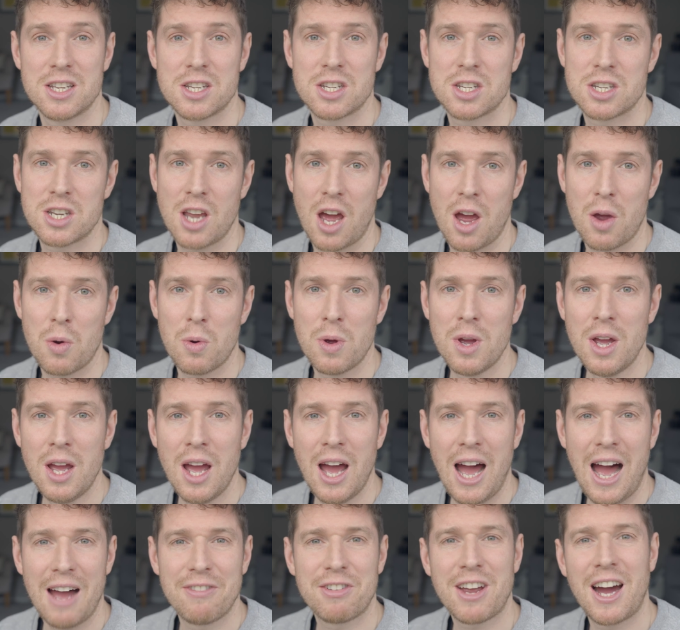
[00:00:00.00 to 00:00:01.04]
So
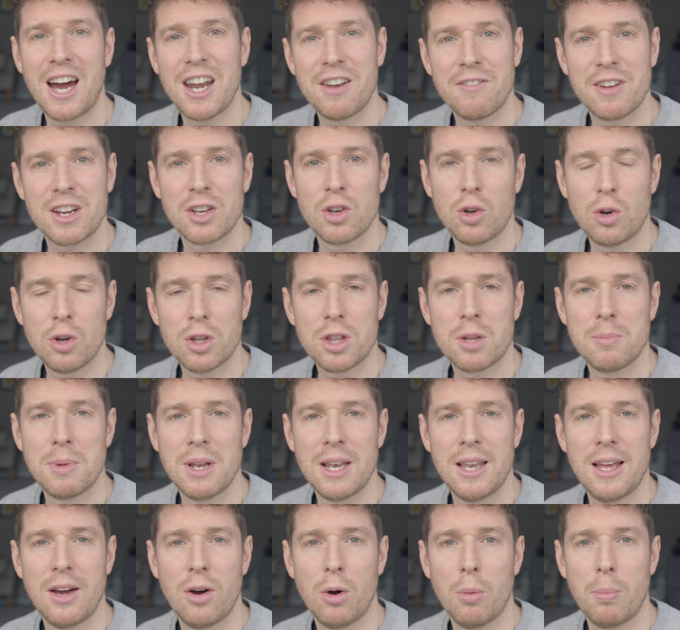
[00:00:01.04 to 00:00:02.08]
I've kind of ignored them a
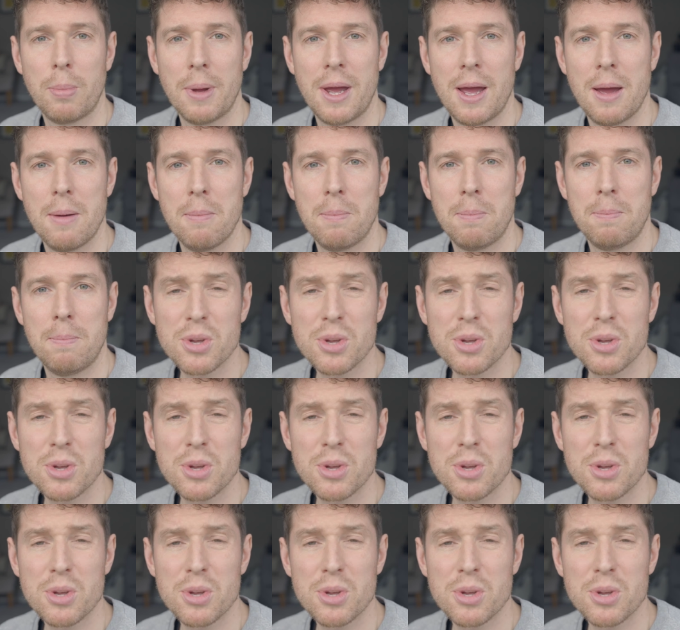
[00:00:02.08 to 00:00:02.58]
little bit.